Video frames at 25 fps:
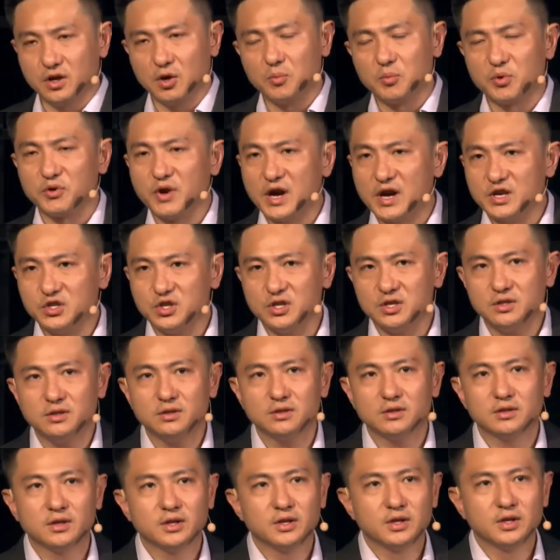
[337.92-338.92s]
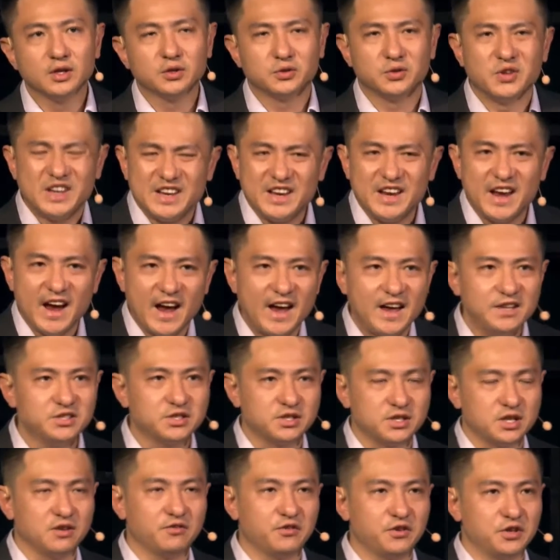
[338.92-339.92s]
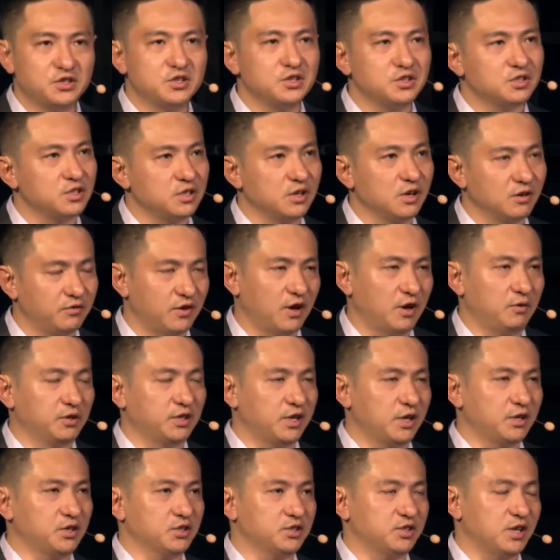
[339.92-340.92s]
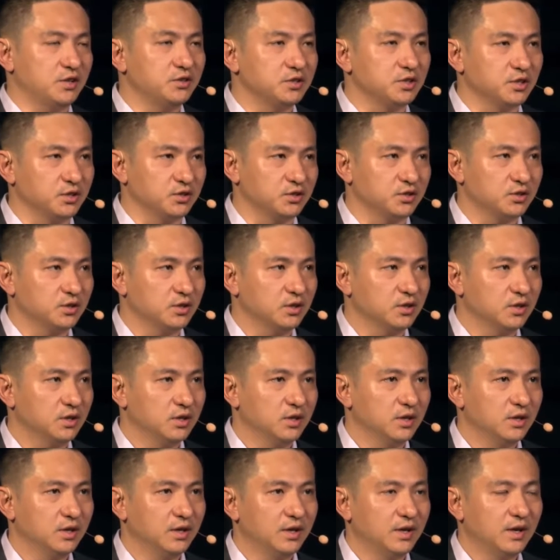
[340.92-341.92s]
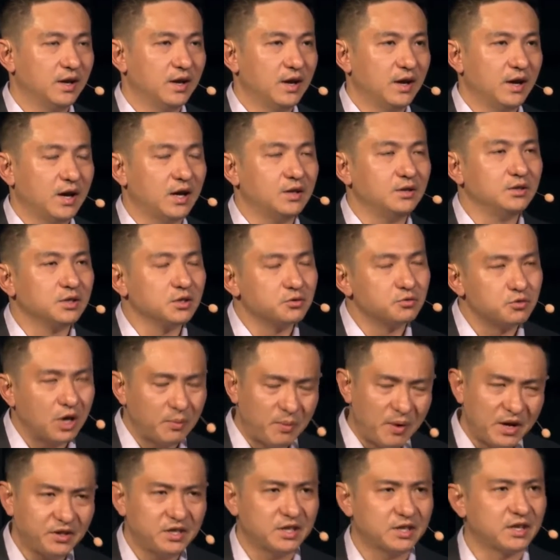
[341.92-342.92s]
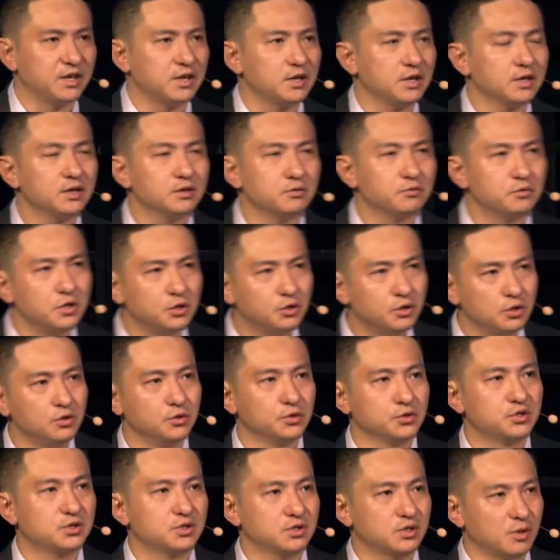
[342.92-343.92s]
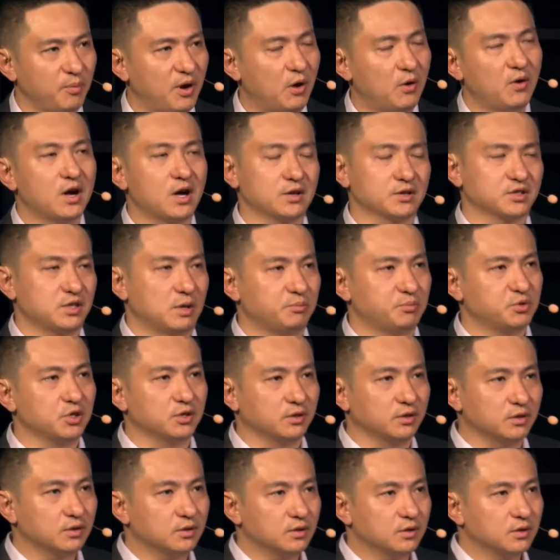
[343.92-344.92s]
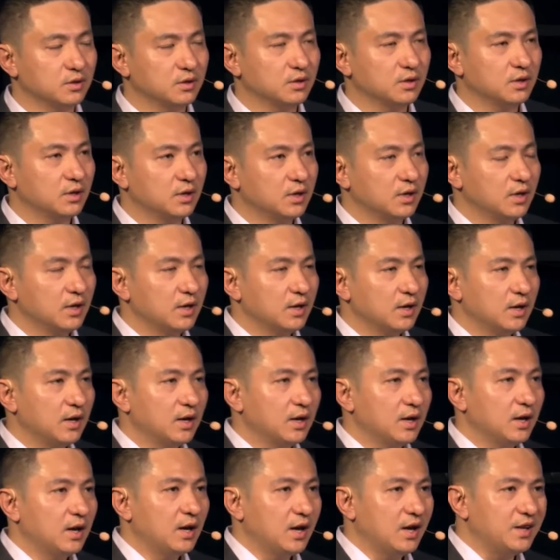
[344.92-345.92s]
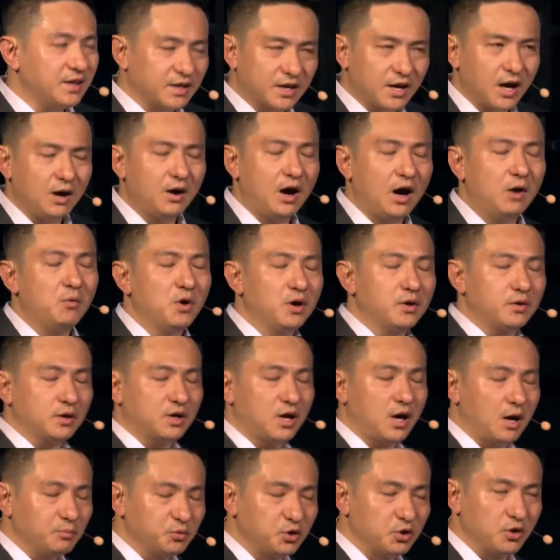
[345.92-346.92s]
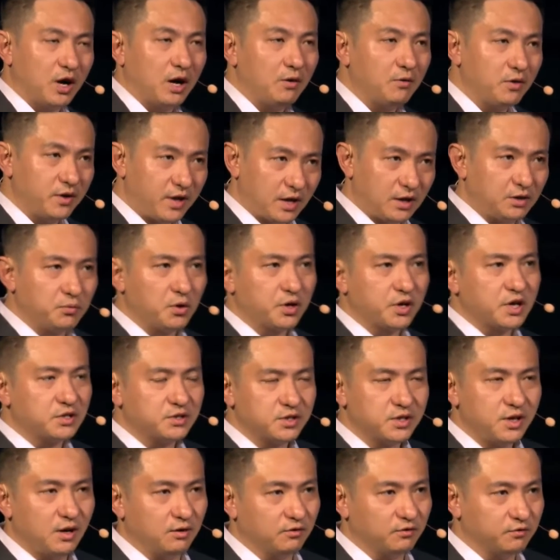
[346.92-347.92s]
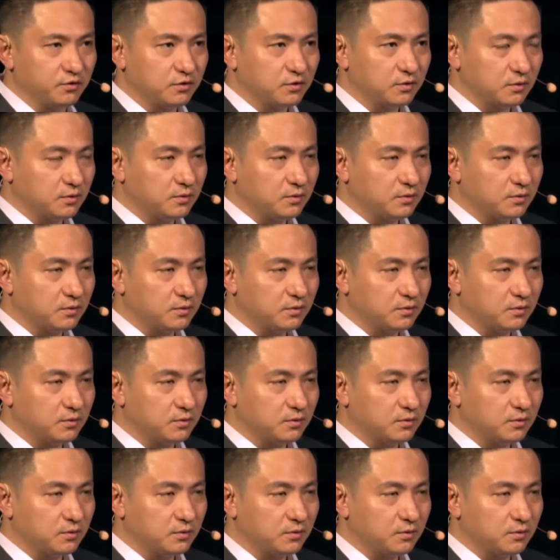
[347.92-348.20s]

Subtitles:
operation to enhance the efficiency of our data centers and dramatically reduce the power consumption. And come to our network itself.